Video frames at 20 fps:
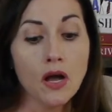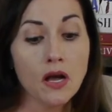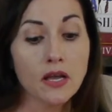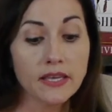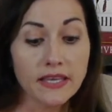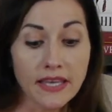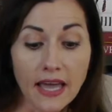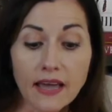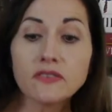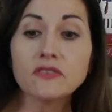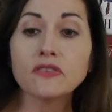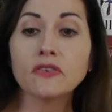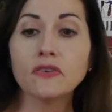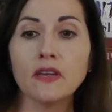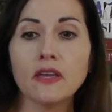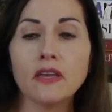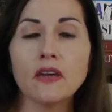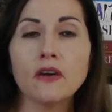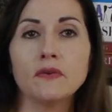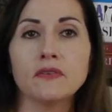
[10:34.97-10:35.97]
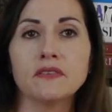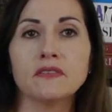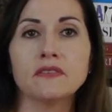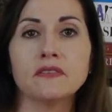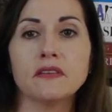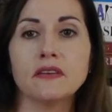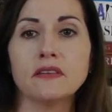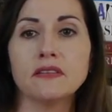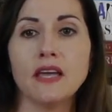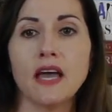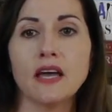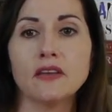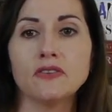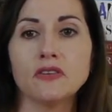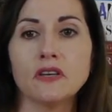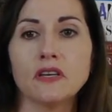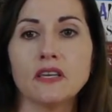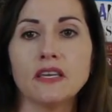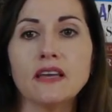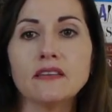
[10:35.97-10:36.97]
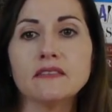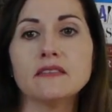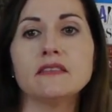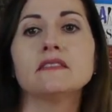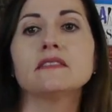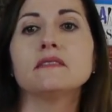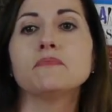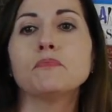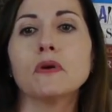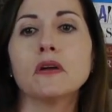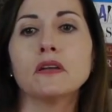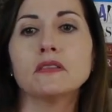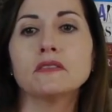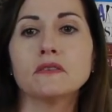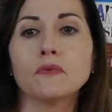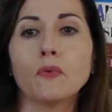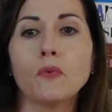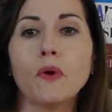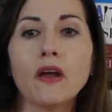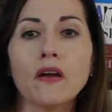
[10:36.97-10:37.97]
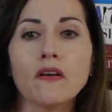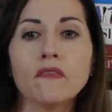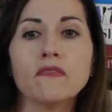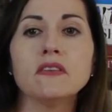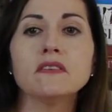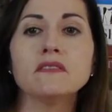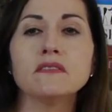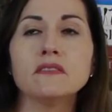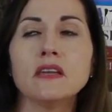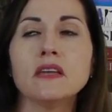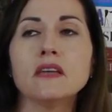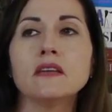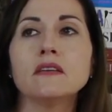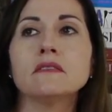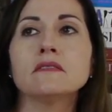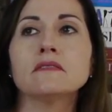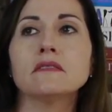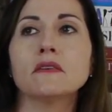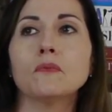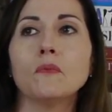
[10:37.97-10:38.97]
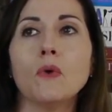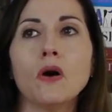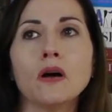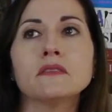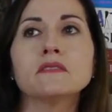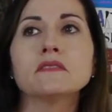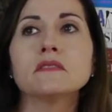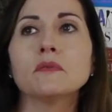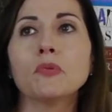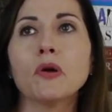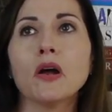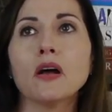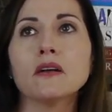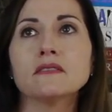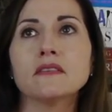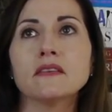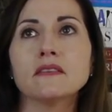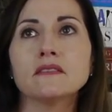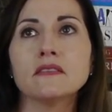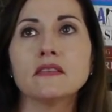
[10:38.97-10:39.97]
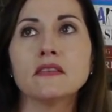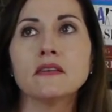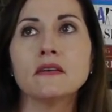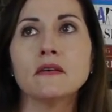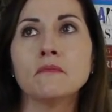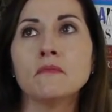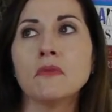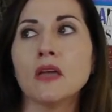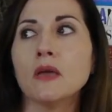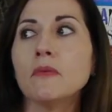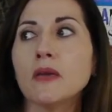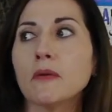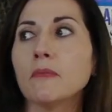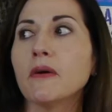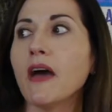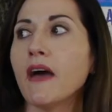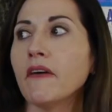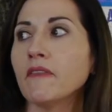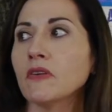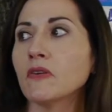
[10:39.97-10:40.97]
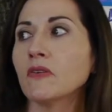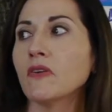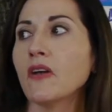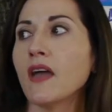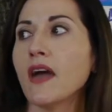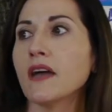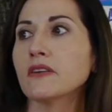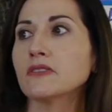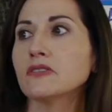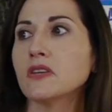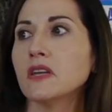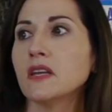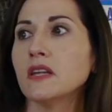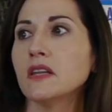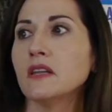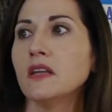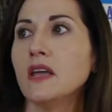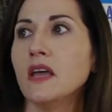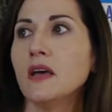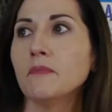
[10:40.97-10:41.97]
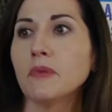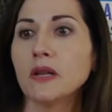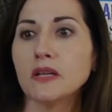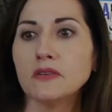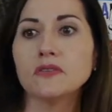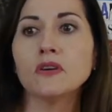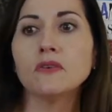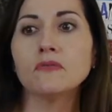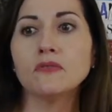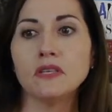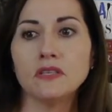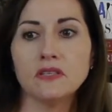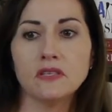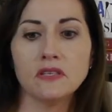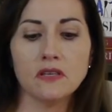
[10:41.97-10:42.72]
Yes, your ego is attached. Yes, it's aware of these things. It wants to process them. Maybe I'm having a reaction, but I don't need